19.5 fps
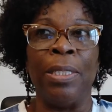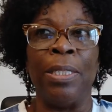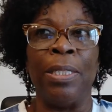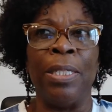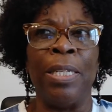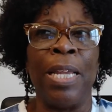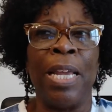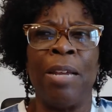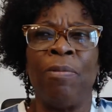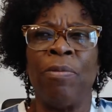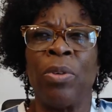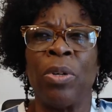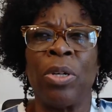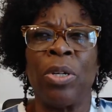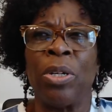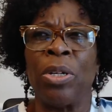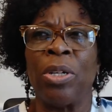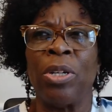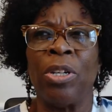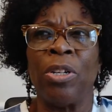
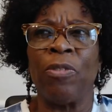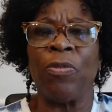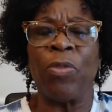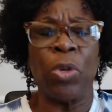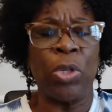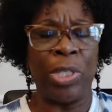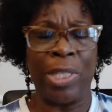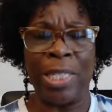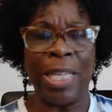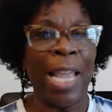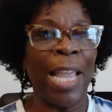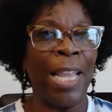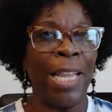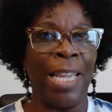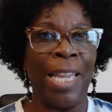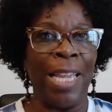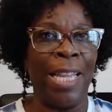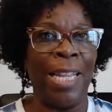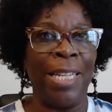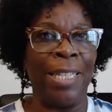never
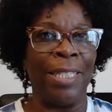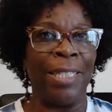forsaking,